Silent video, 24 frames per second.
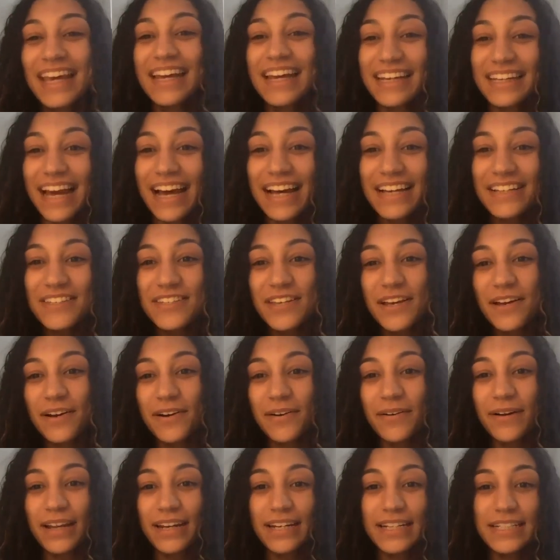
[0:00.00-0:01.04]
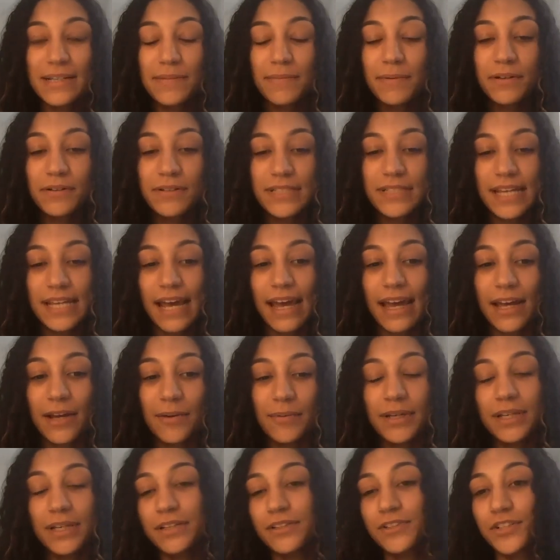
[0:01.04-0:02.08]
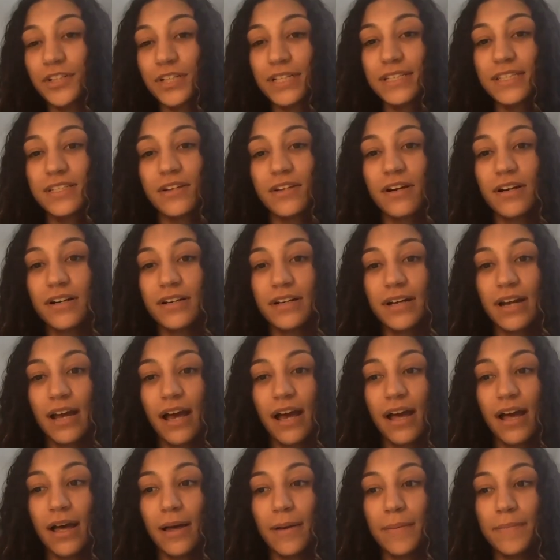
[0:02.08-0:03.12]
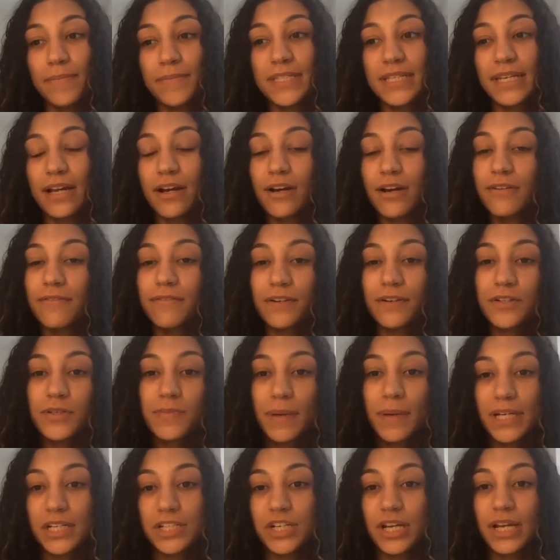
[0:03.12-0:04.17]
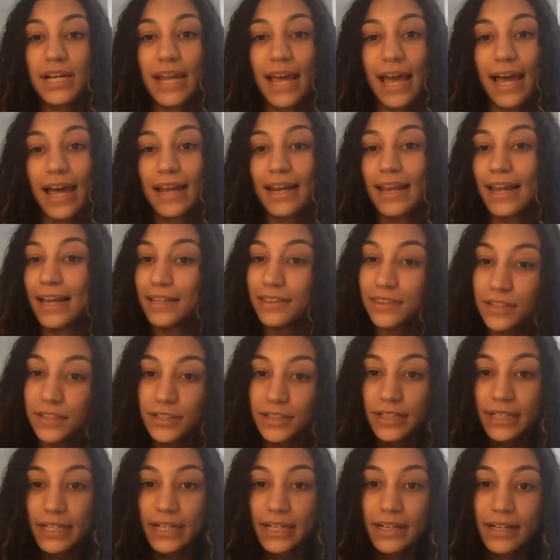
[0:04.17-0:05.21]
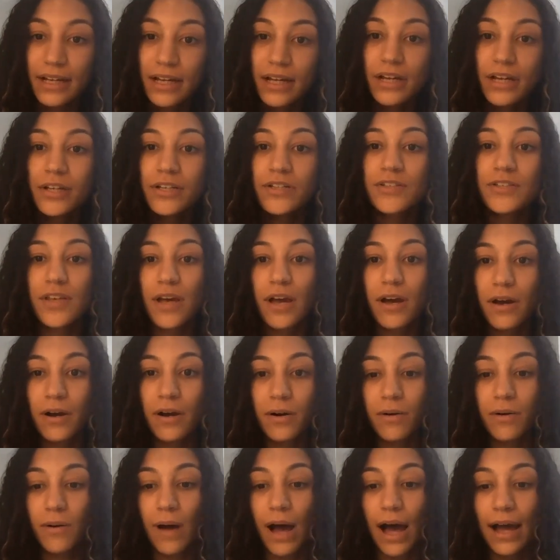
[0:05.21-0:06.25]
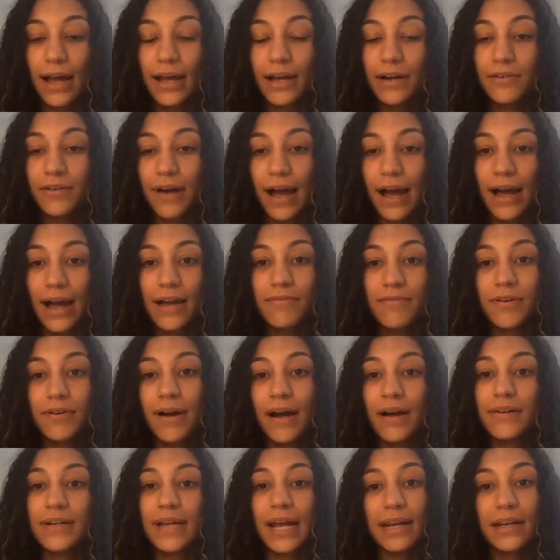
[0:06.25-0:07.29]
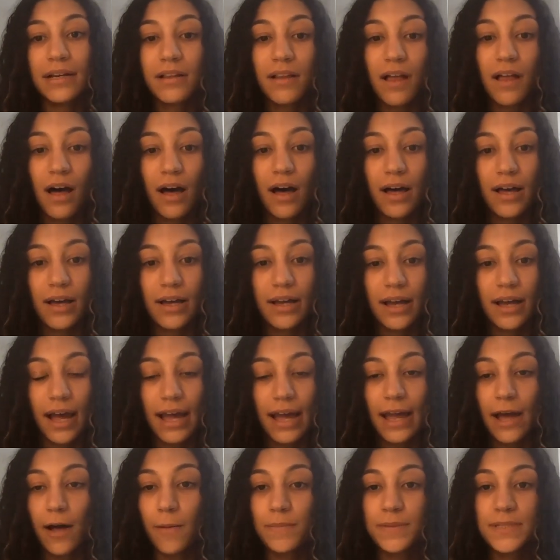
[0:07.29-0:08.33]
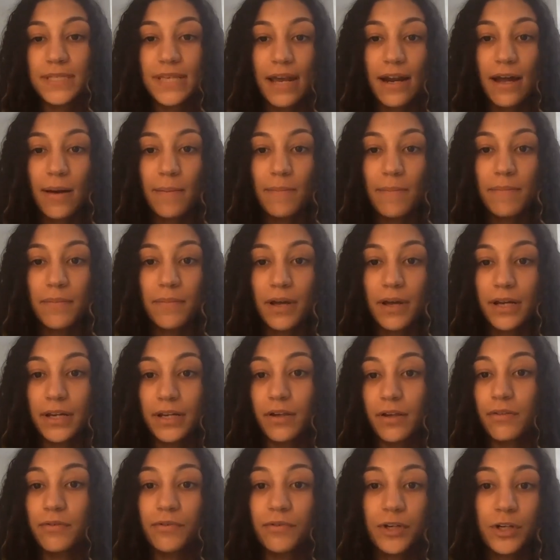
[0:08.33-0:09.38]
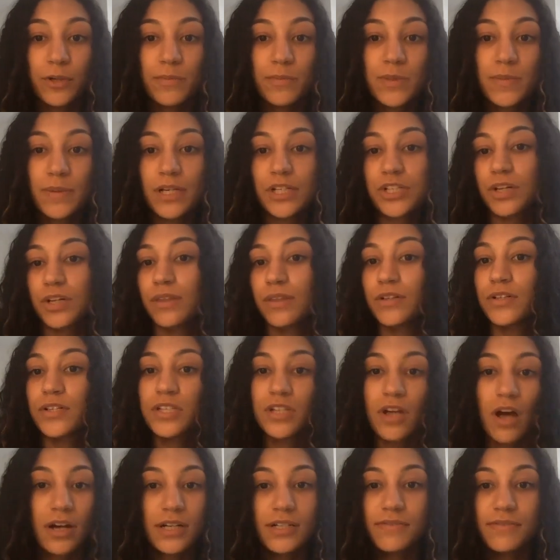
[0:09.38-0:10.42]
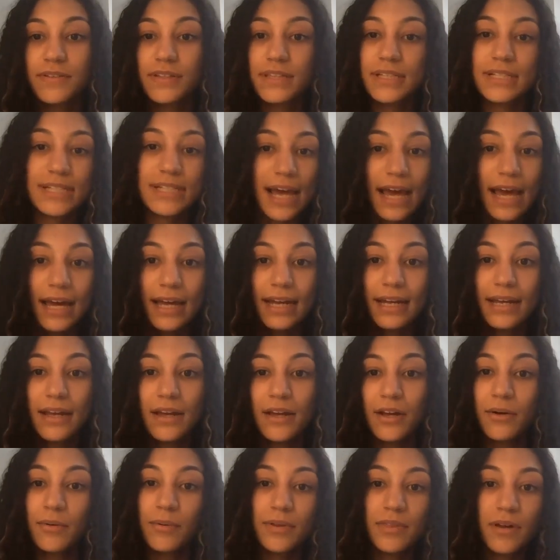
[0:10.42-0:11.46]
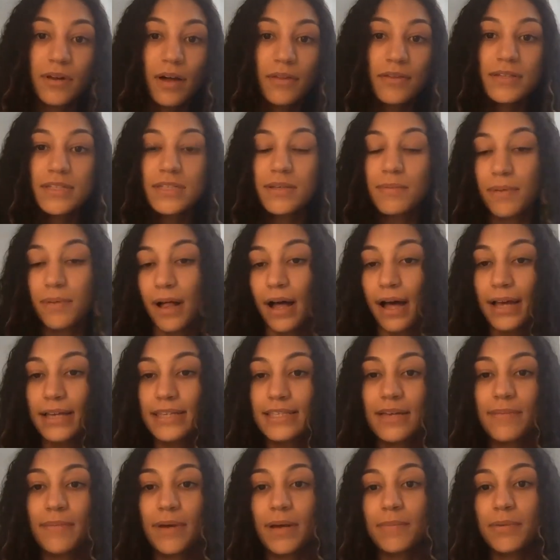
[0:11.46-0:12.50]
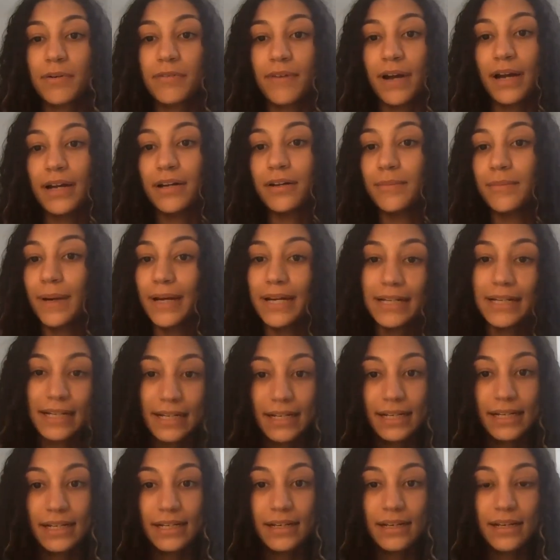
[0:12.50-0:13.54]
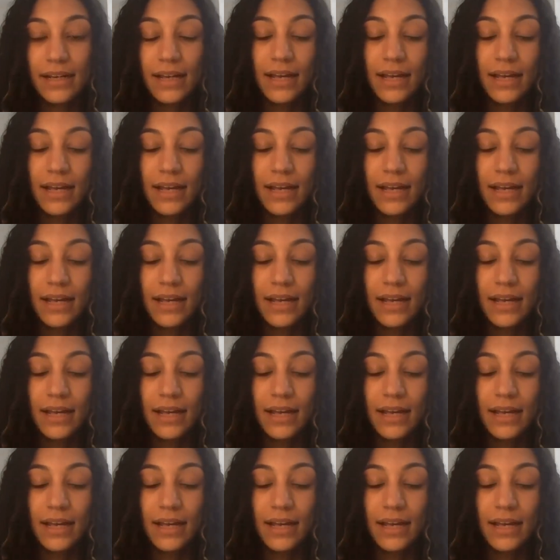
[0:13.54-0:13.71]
Yeah, so in a typical day, we usually start seeing our first patient at 8:30. So I arrive around 8 o'clock. I help set up, you know, the rooms, make sure they're stocked for the day with all the supplies that my provider might need.